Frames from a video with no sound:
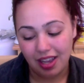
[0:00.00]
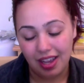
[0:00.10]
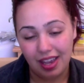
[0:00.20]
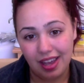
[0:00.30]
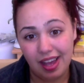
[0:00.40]

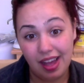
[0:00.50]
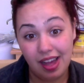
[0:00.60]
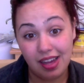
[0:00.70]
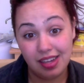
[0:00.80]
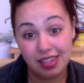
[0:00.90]

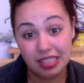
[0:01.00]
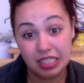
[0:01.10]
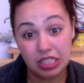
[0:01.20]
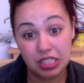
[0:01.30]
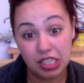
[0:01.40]

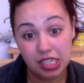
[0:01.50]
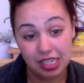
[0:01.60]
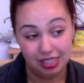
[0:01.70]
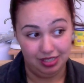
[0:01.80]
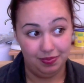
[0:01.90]
And
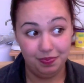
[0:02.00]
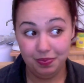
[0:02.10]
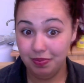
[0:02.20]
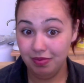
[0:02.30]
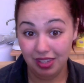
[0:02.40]

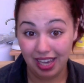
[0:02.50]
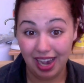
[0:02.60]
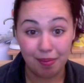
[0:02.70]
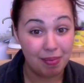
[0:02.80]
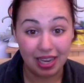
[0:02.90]

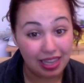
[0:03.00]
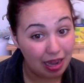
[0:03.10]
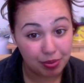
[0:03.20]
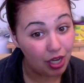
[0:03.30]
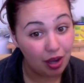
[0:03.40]
yeah, my
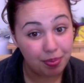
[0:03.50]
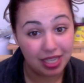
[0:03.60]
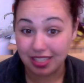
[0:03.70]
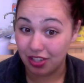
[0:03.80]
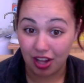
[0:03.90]
laptop
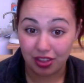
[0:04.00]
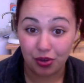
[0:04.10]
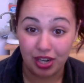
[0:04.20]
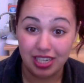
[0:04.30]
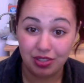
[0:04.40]
is not the
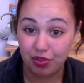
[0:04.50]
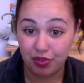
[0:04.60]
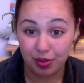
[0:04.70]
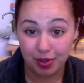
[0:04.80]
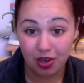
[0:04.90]
greatest for
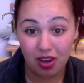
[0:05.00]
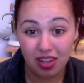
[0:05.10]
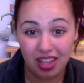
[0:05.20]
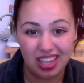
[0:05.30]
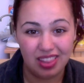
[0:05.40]
filming
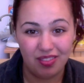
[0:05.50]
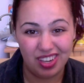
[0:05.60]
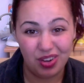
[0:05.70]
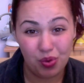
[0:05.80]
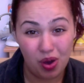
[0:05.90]
on. Like the
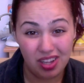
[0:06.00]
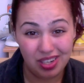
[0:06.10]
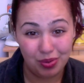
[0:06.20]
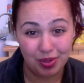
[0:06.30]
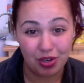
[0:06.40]
video
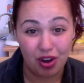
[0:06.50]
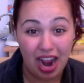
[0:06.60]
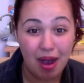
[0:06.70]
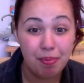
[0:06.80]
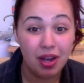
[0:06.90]
quality will be
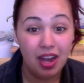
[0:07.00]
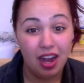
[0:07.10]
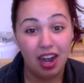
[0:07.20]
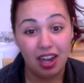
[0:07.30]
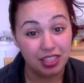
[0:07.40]
crap.
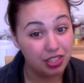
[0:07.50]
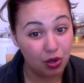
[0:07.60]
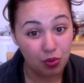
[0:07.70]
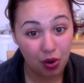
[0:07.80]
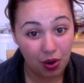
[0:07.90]
I
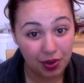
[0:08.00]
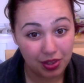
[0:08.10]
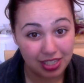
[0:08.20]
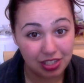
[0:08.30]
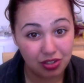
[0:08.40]
don't know how
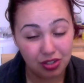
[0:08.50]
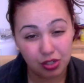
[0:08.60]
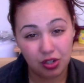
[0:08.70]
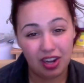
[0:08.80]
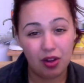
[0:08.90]
this is going
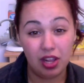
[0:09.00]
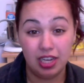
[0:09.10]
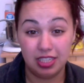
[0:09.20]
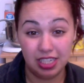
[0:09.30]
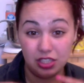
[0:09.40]
to turn out.
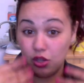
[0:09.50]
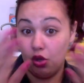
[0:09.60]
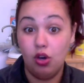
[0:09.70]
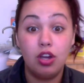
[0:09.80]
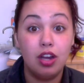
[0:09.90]
It does
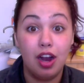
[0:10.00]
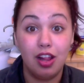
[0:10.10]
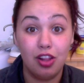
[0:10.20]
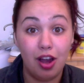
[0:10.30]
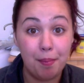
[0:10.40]
look
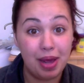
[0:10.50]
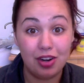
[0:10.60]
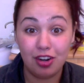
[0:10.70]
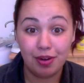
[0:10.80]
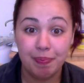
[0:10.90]
a lot
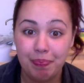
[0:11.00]
better.